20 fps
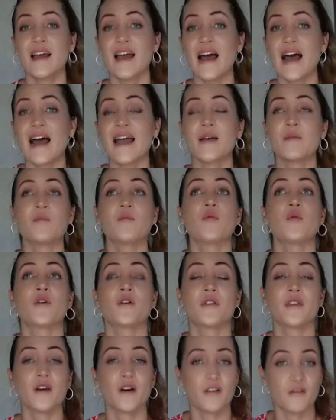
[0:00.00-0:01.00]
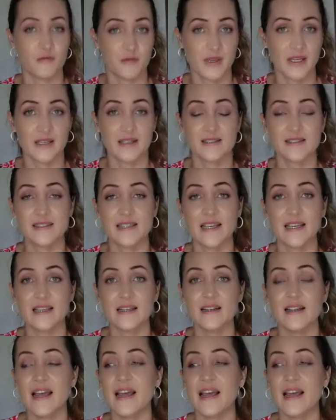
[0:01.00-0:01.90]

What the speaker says: I am worthy of being seen,